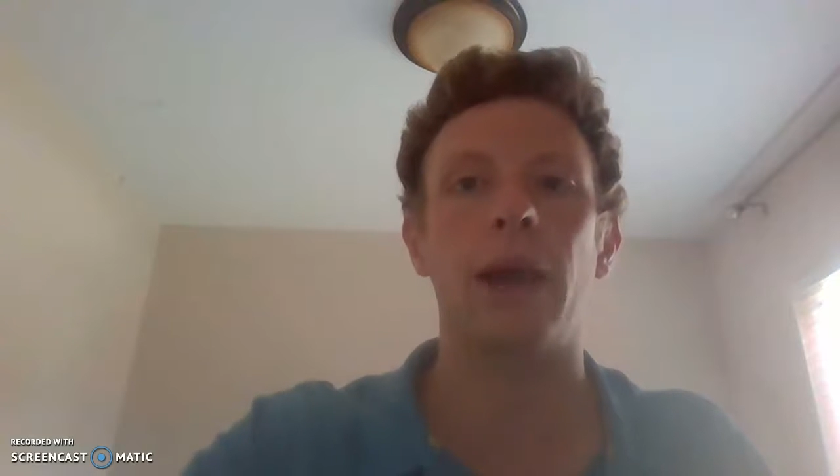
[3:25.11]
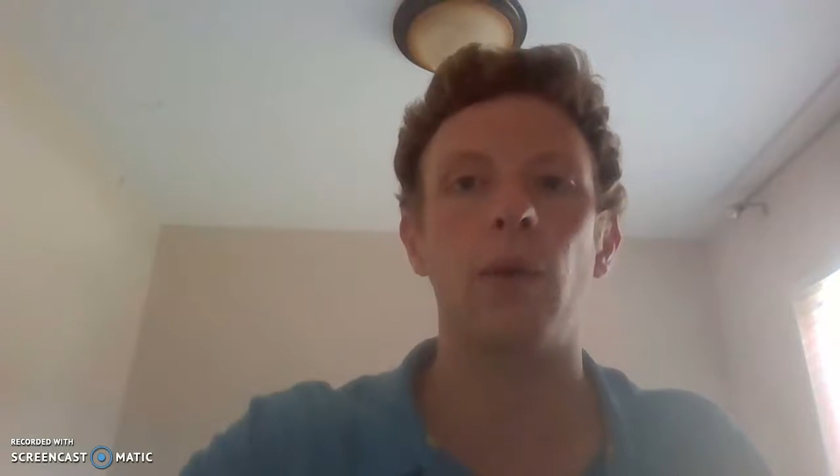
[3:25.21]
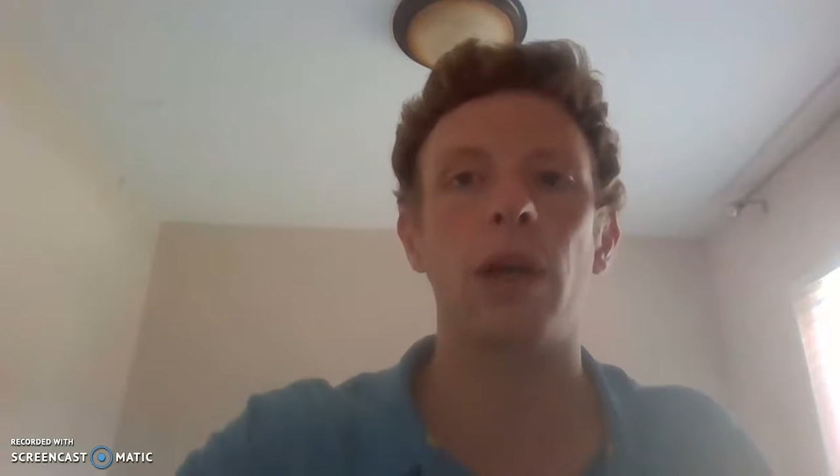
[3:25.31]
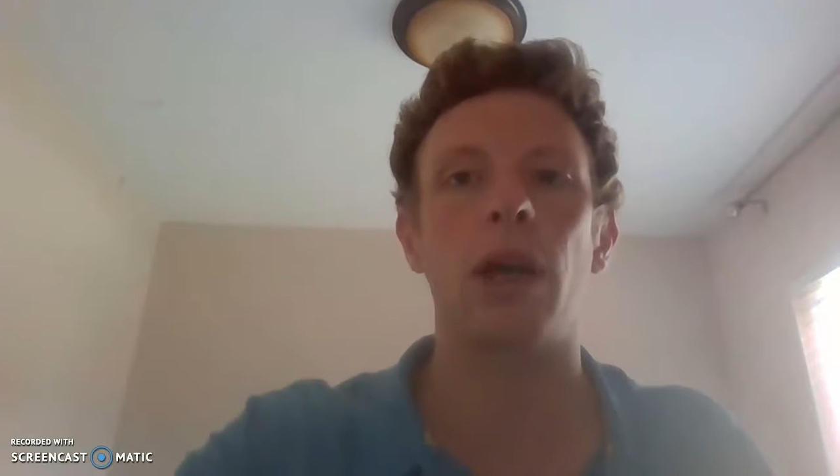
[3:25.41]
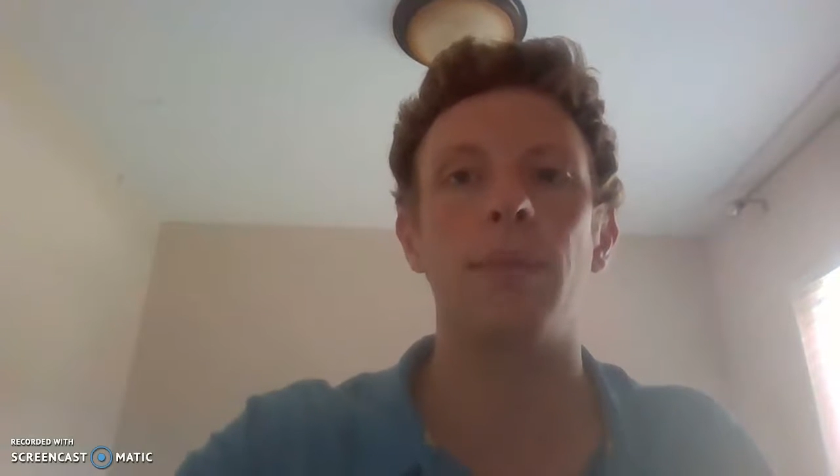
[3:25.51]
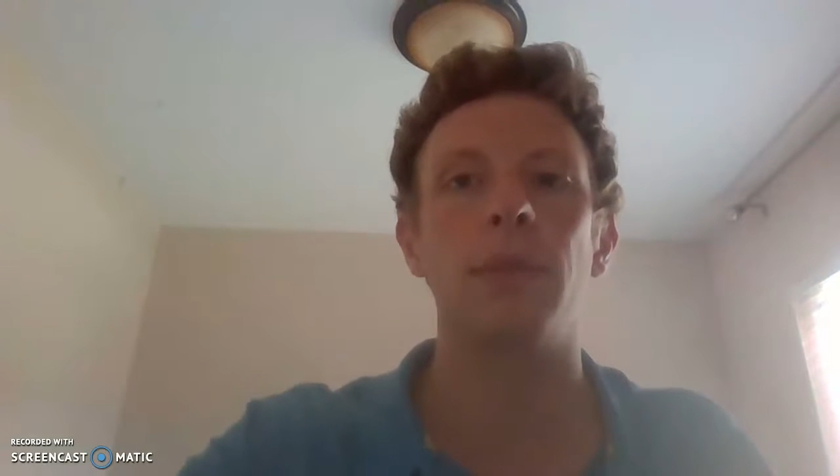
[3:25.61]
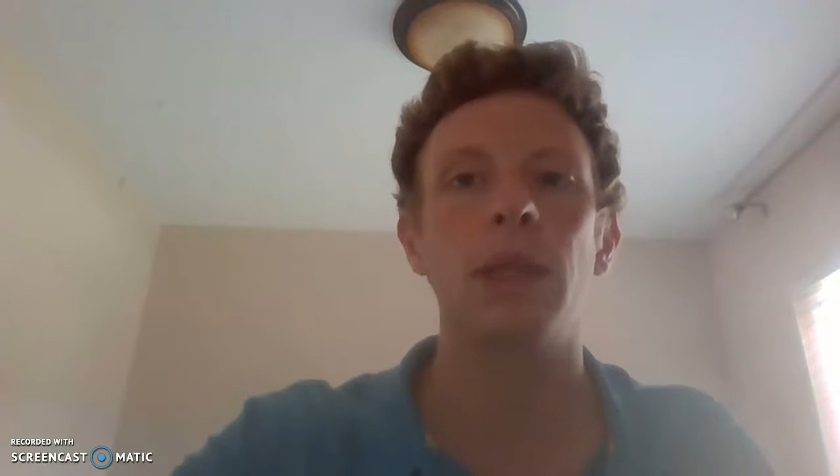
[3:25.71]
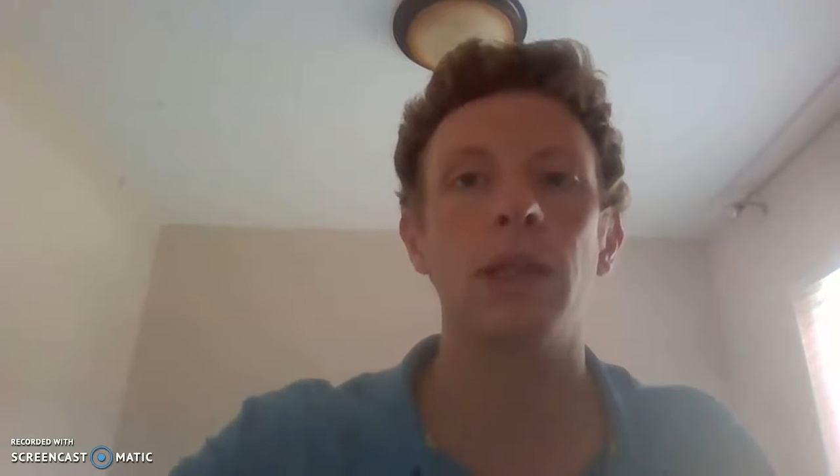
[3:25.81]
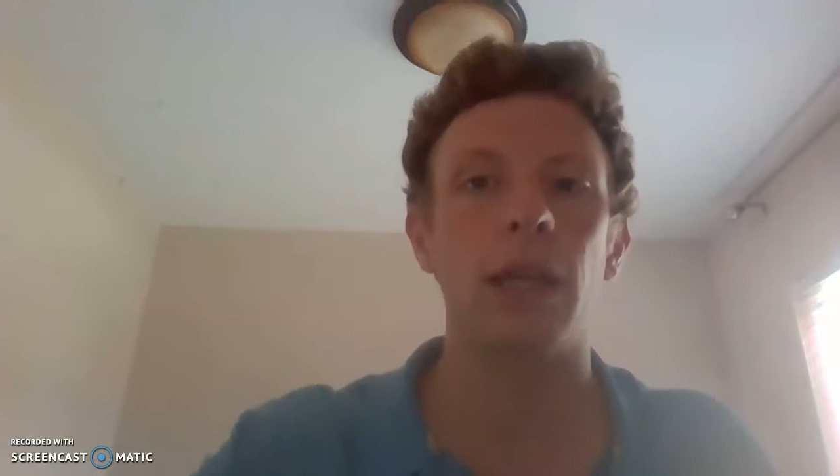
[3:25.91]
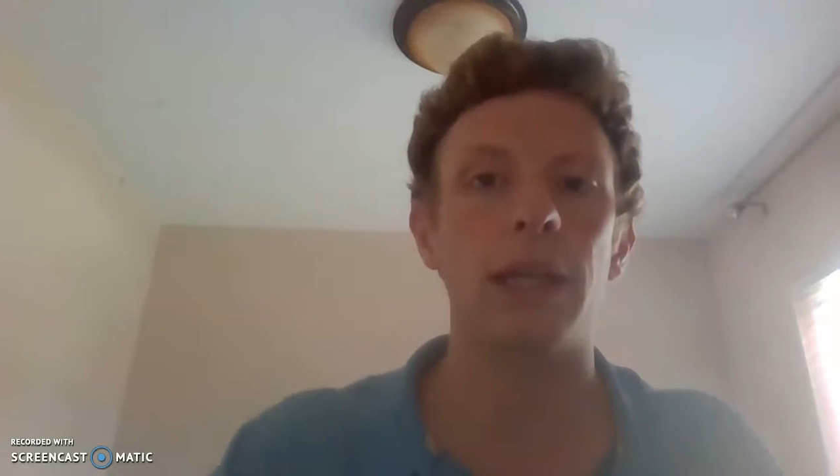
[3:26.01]
outcome
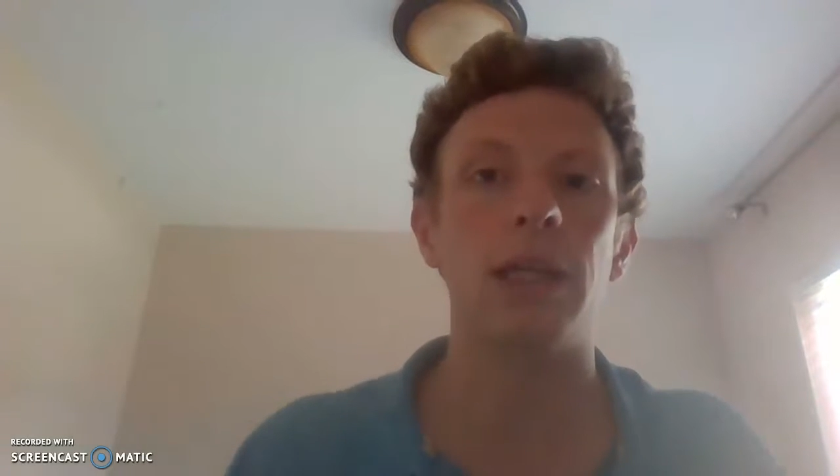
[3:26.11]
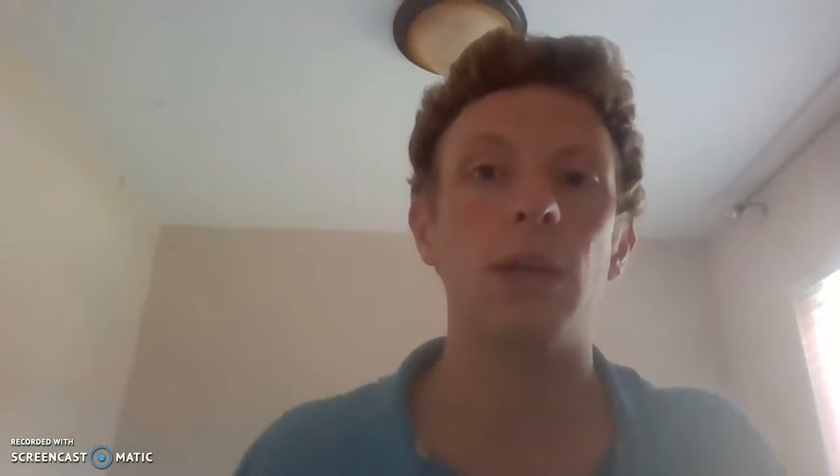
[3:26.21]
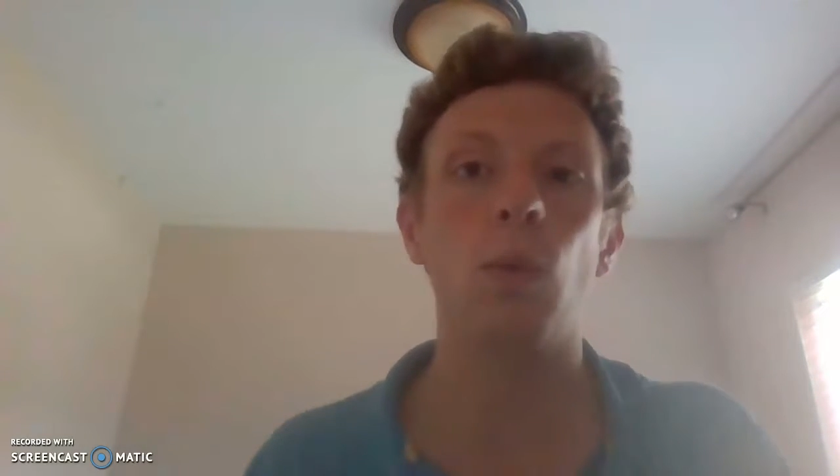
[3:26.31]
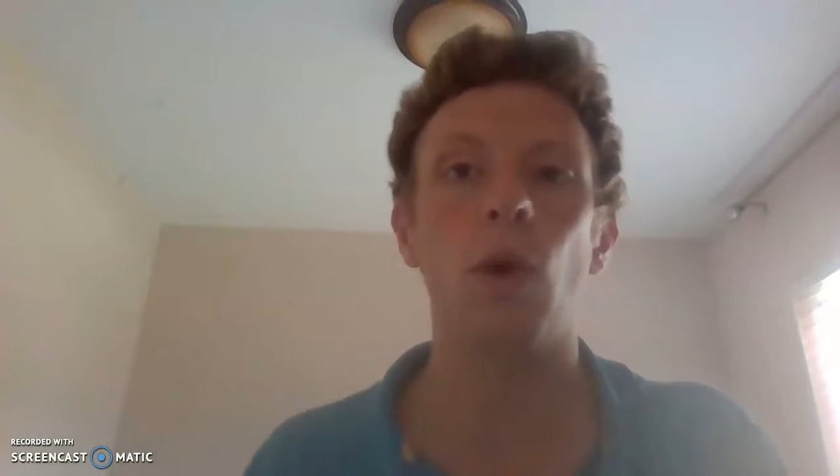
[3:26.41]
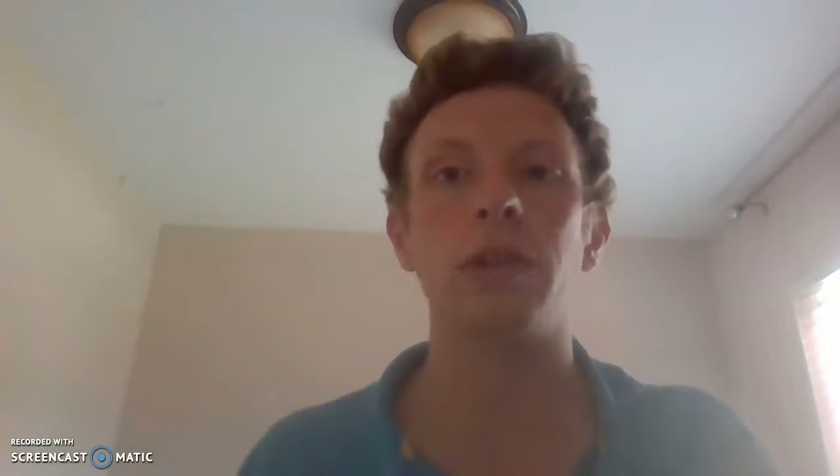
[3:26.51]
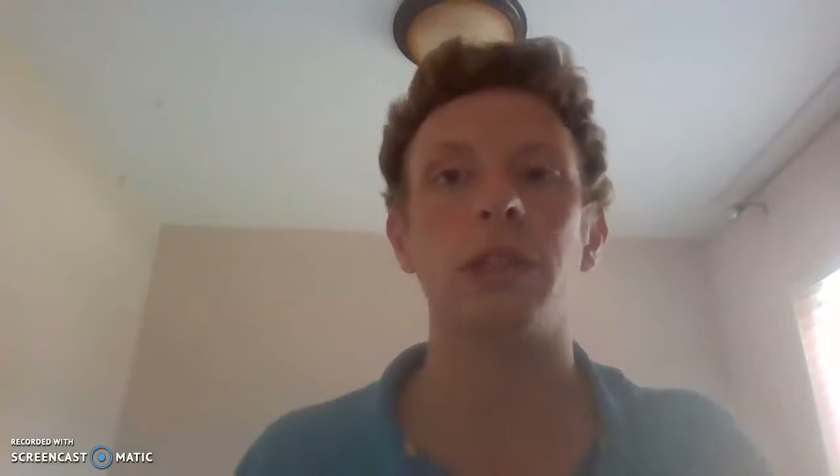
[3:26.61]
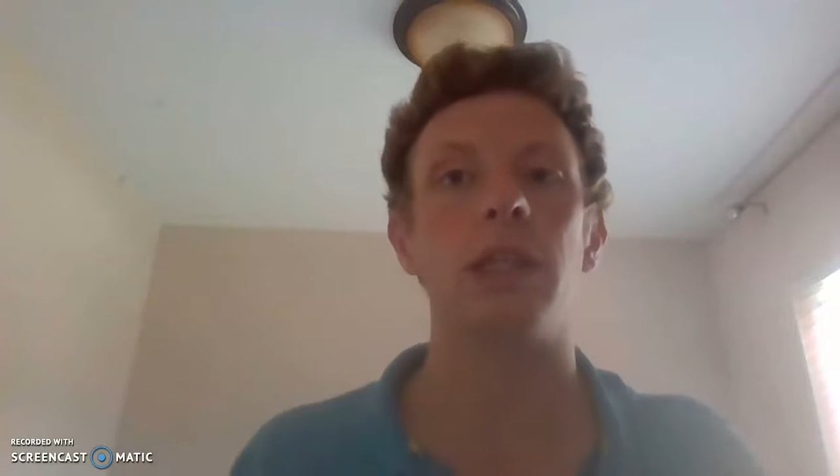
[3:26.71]
that he wanted.